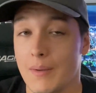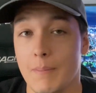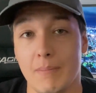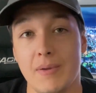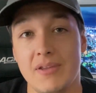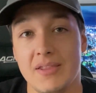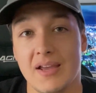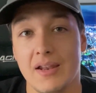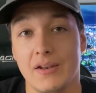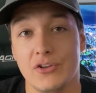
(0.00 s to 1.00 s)
Maybe
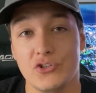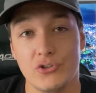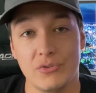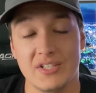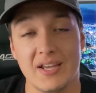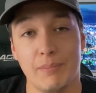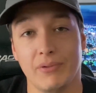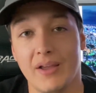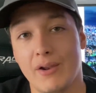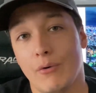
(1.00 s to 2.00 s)
that shoots that
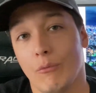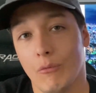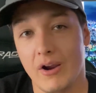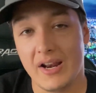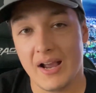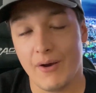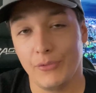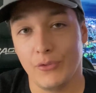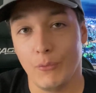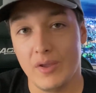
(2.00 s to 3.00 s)
plan right
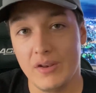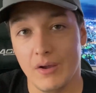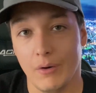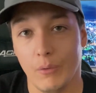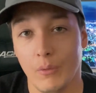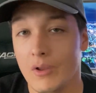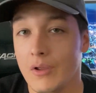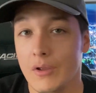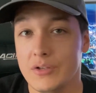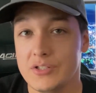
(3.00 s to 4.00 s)
out the window.
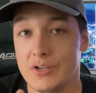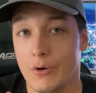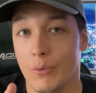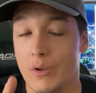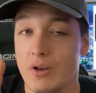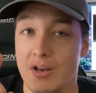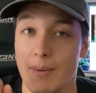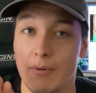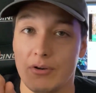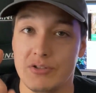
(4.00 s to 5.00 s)
So,
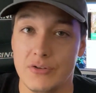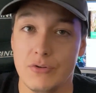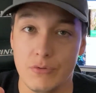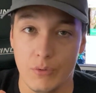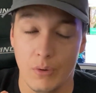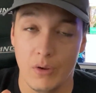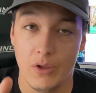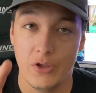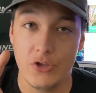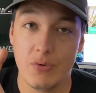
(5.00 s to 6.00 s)
number 2,
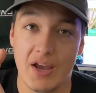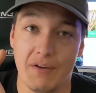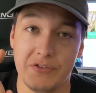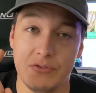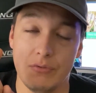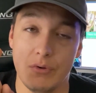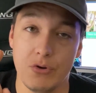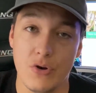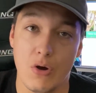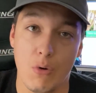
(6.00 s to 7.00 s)
you have to
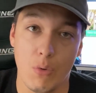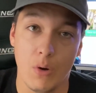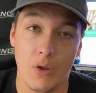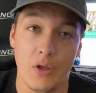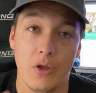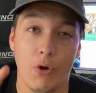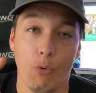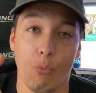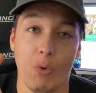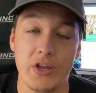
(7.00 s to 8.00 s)
know
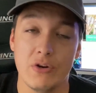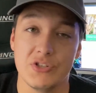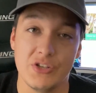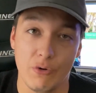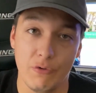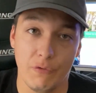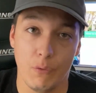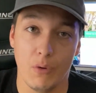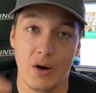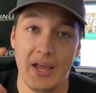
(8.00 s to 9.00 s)
what you're zoned
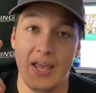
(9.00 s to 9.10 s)
for